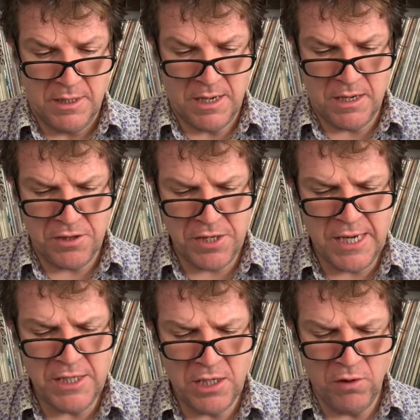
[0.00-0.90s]
and I think
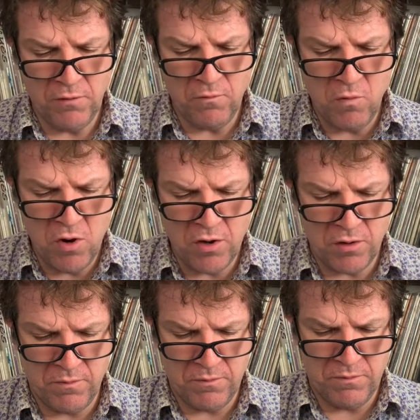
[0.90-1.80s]
he did a lot of
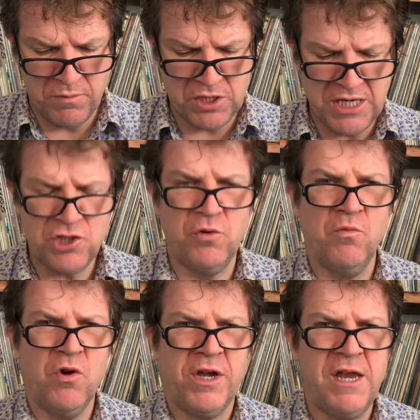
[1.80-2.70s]
work session
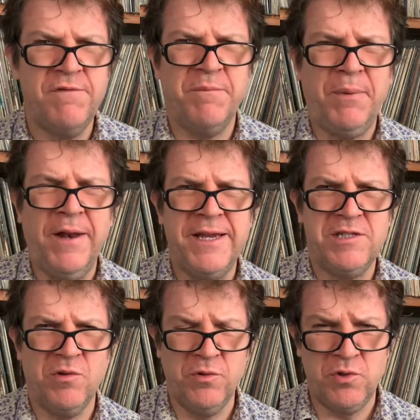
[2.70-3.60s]
work even
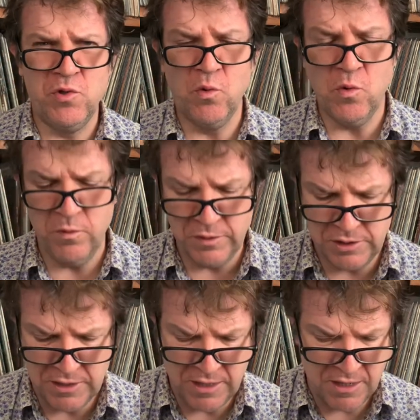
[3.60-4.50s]
plays on the
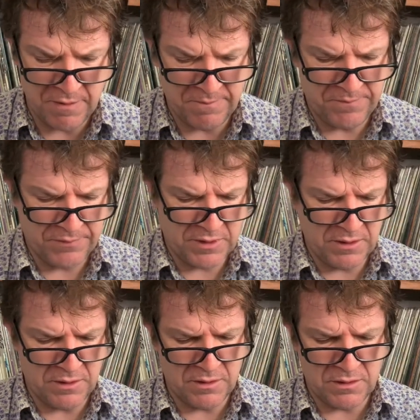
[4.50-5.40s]
Doors, um,
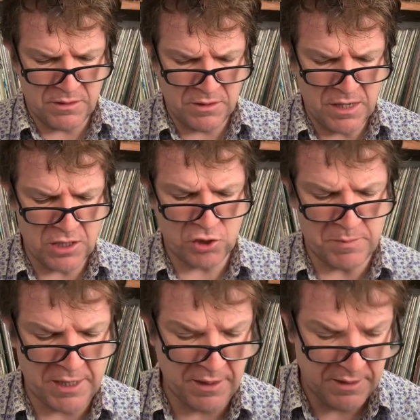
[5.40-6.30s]
Touch
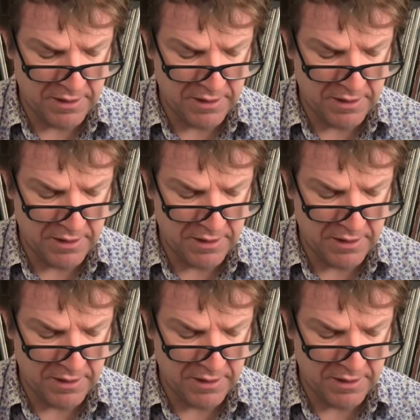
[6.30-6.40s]
Me.